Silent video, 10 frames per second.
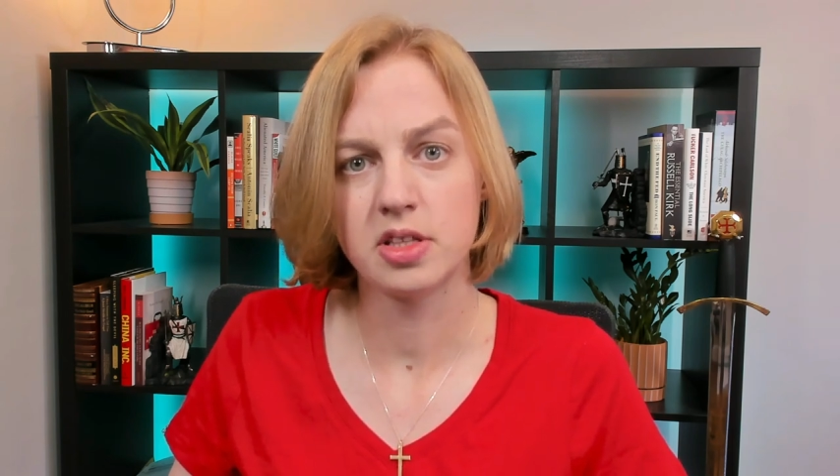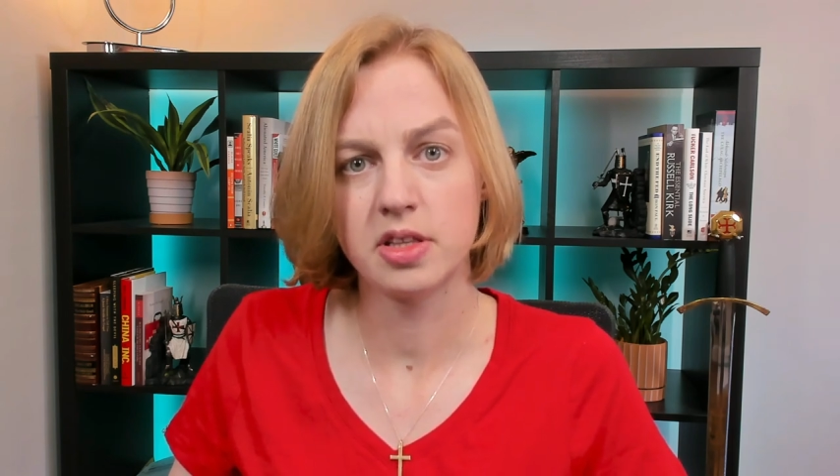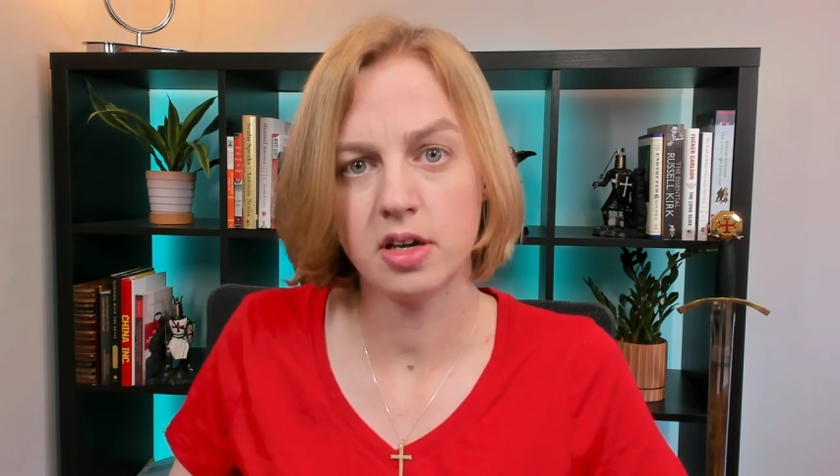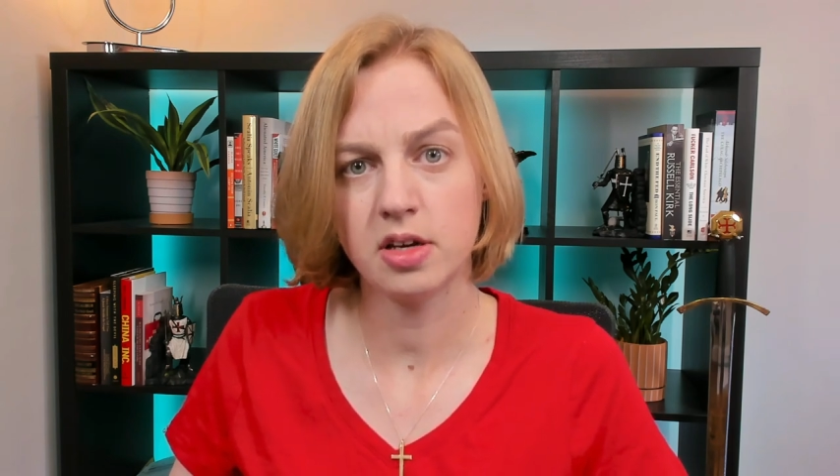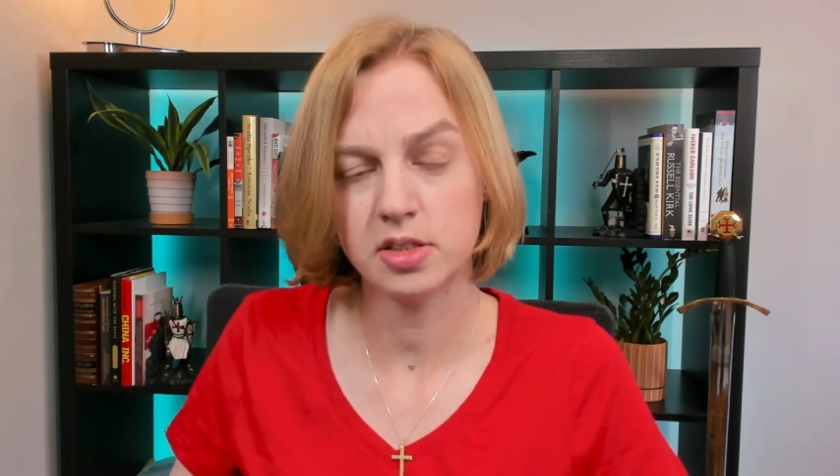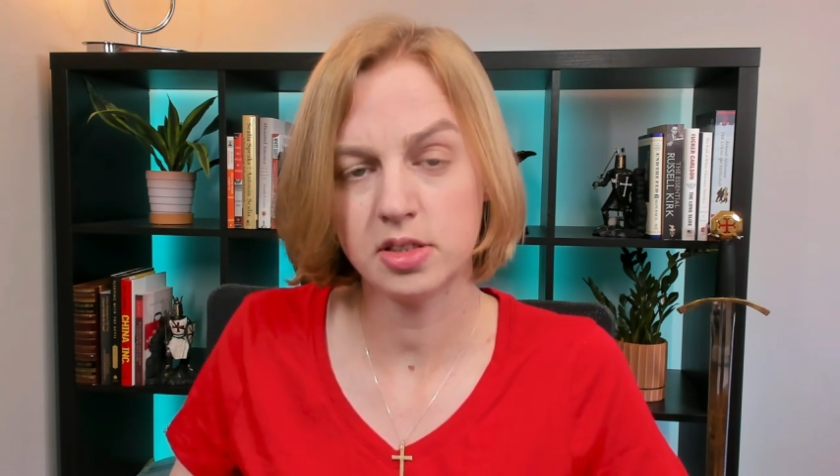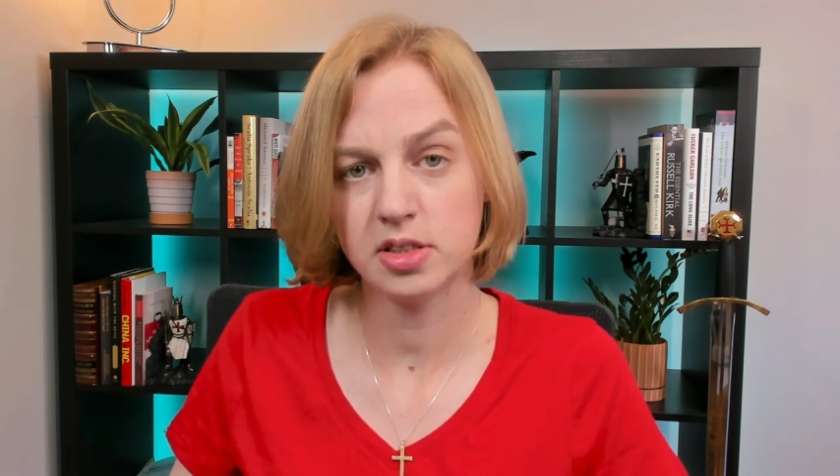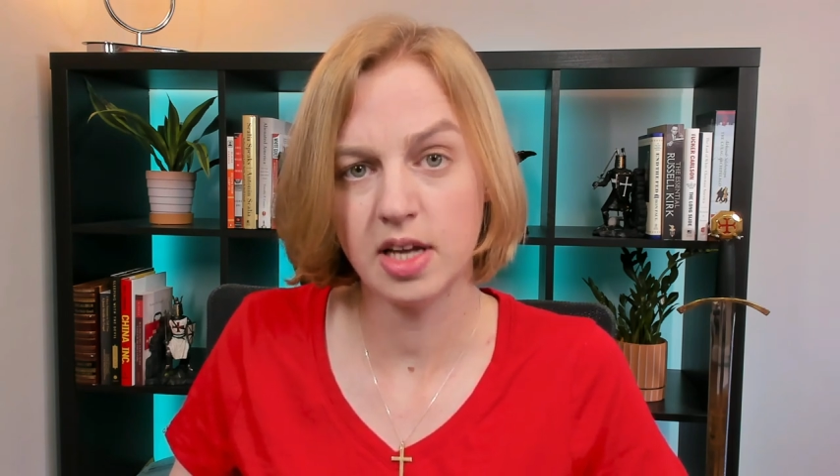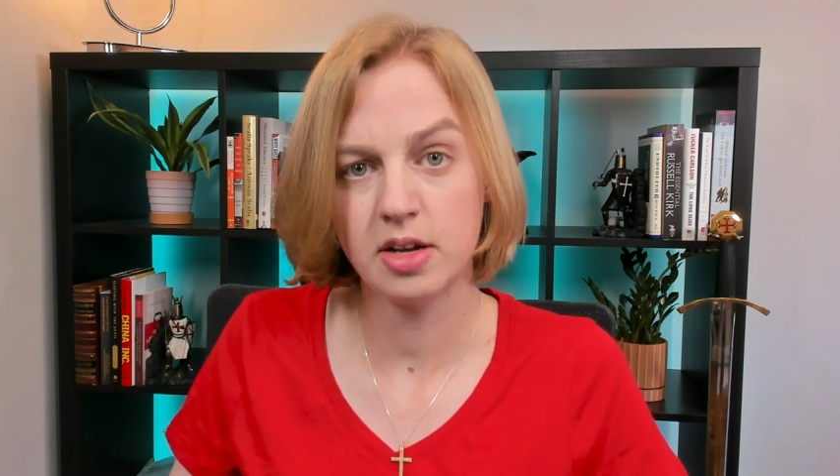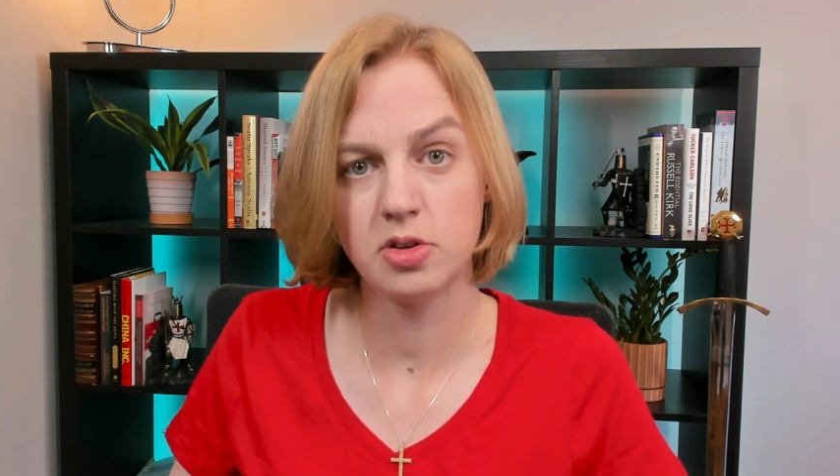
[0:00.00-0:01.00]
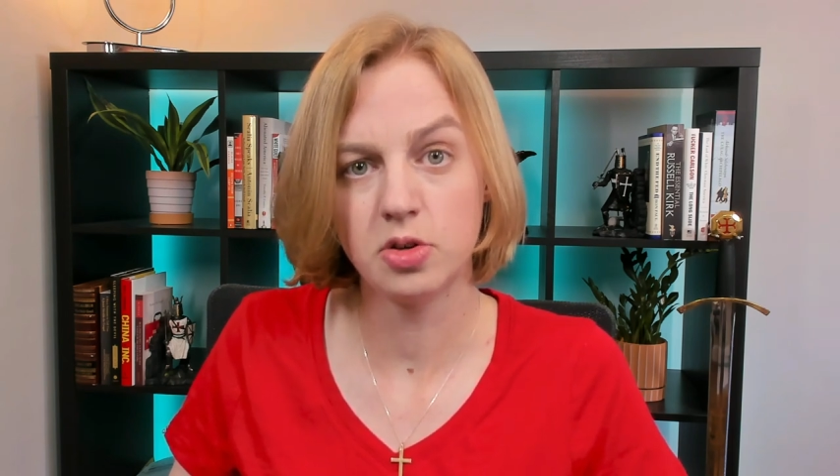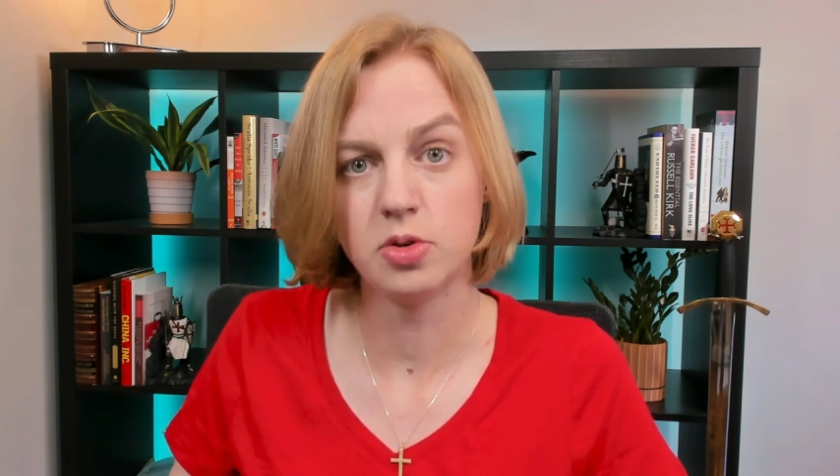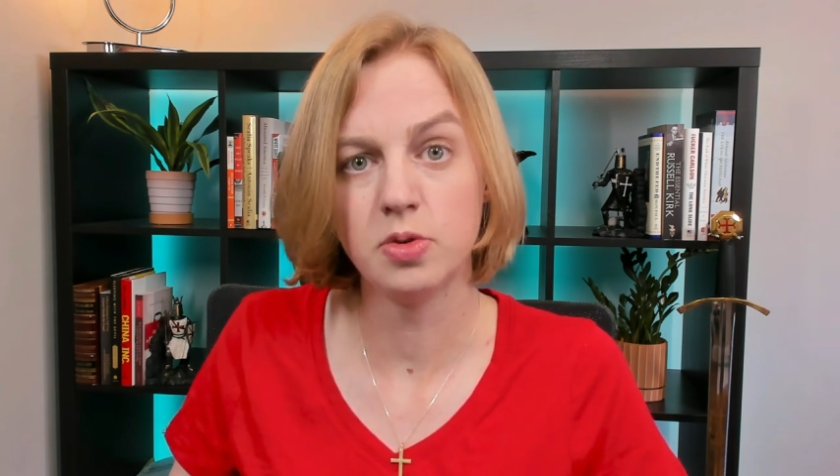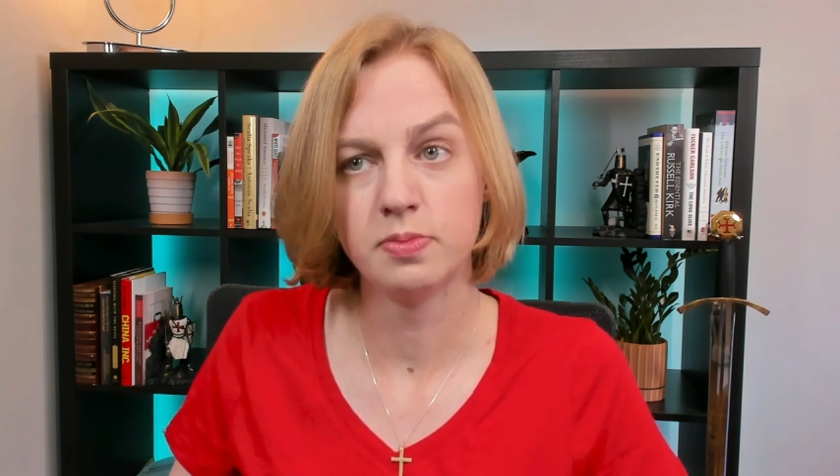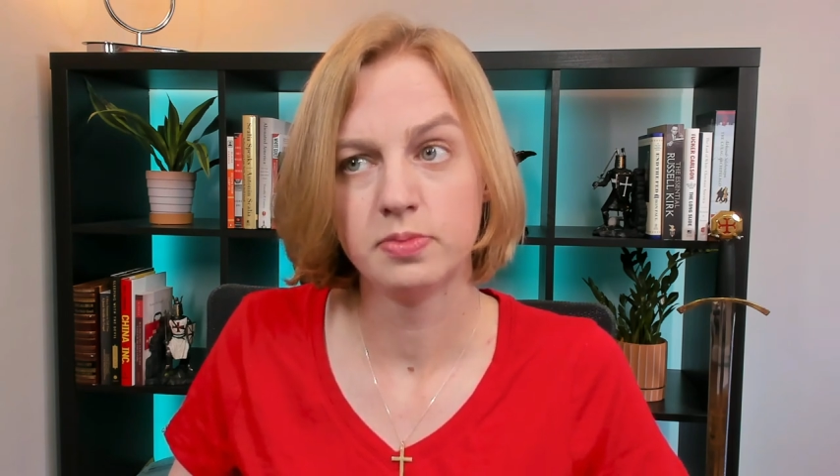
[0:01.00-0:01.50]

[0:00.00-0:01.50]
and they consent to,